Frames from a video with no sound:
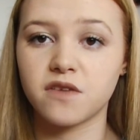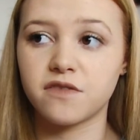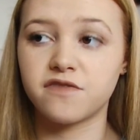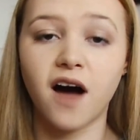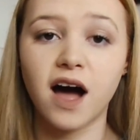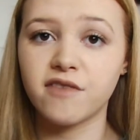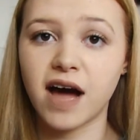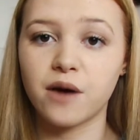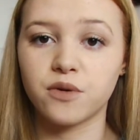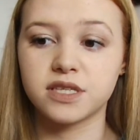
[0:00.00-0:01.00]
5
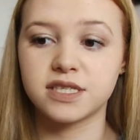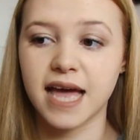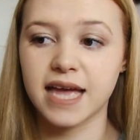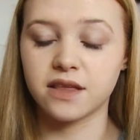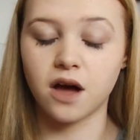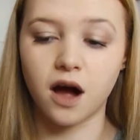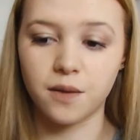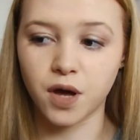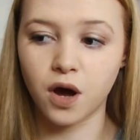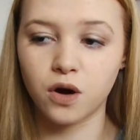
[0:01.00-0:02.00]
hours setting
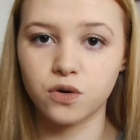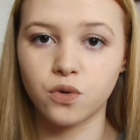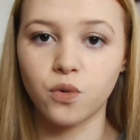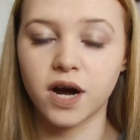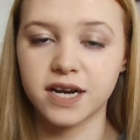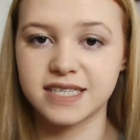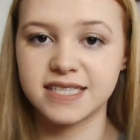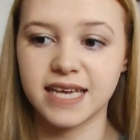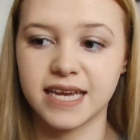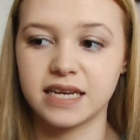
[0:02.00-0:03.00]
up the whole kind of
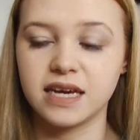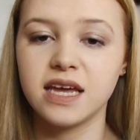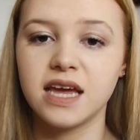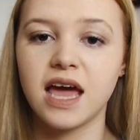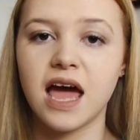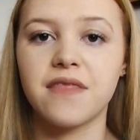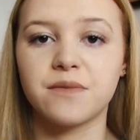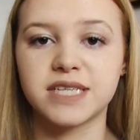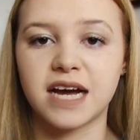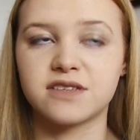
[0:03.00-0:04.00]
scene, and then
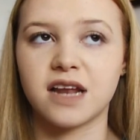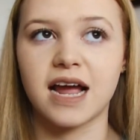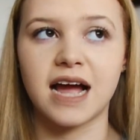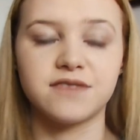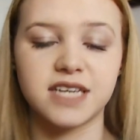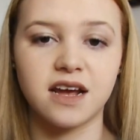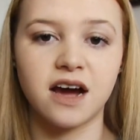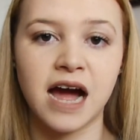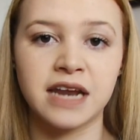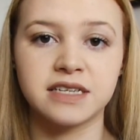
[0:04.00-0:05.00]
we'd have to like have
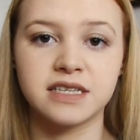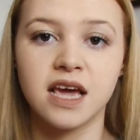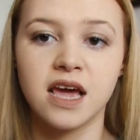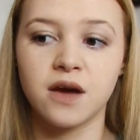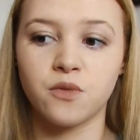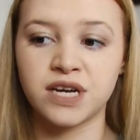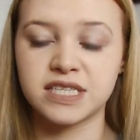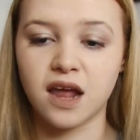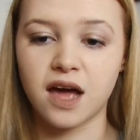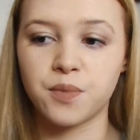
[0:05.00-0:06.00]
dinner, and we'd
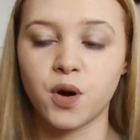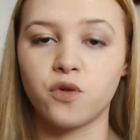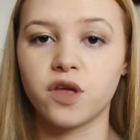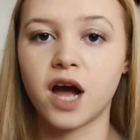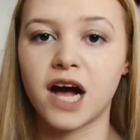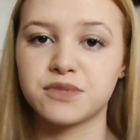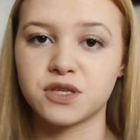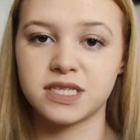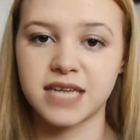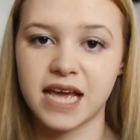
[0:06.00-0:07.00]
like put all the cups
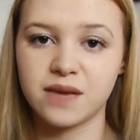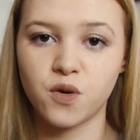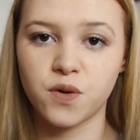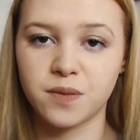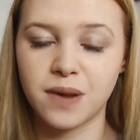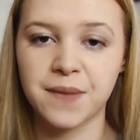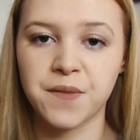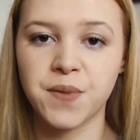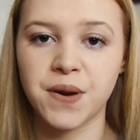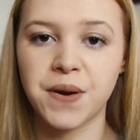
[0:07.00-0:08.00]
on the table and the
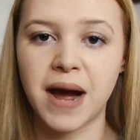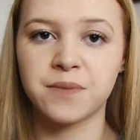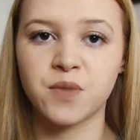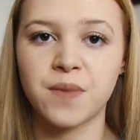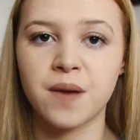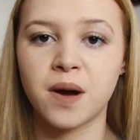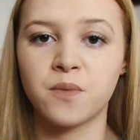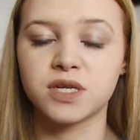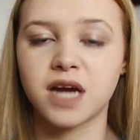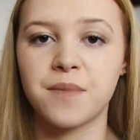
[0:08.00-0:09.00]
Playmobil, and when my mum
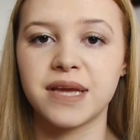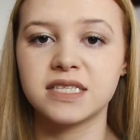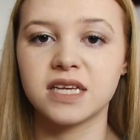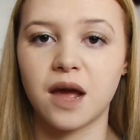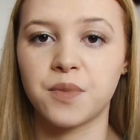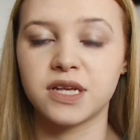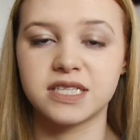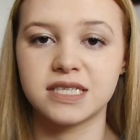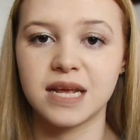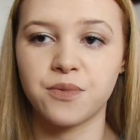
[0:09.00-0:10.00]
would come in to like put us
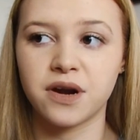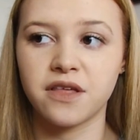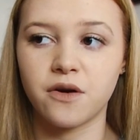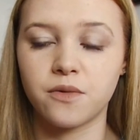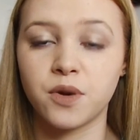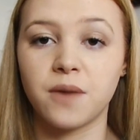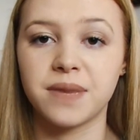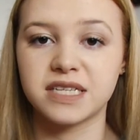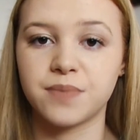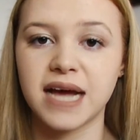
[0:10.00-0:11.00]
to sleep or put
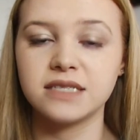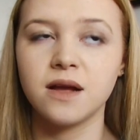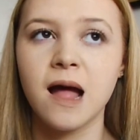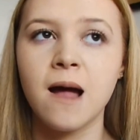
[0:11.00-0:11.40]
me to bed,